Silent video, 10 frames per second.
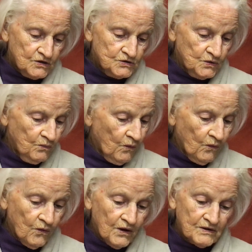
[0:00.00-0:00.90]
To
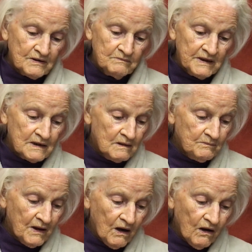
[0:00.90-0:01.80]
walk the middle
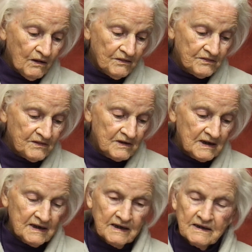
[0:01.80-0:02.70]
path
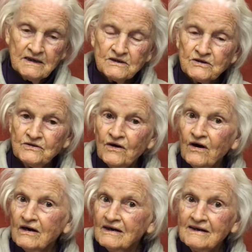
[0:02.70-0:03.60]
is
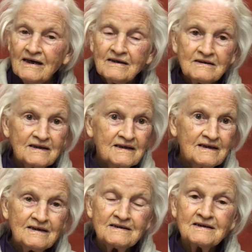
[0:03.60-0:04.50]
not that
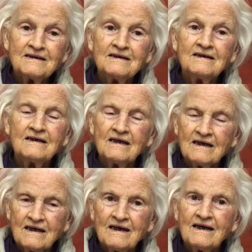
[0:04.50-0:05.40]
easy,
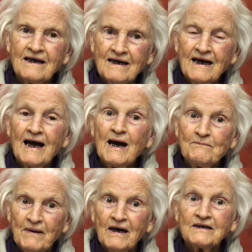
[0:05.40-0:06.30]

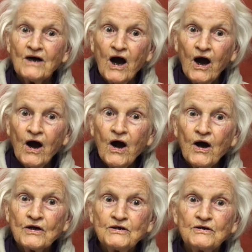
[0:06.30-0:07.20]
but
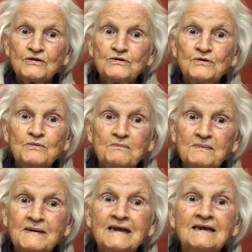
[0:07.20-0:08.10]
hard to
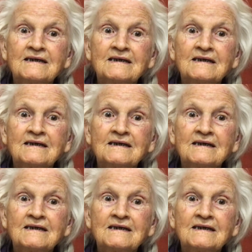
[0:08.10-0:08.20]
reach.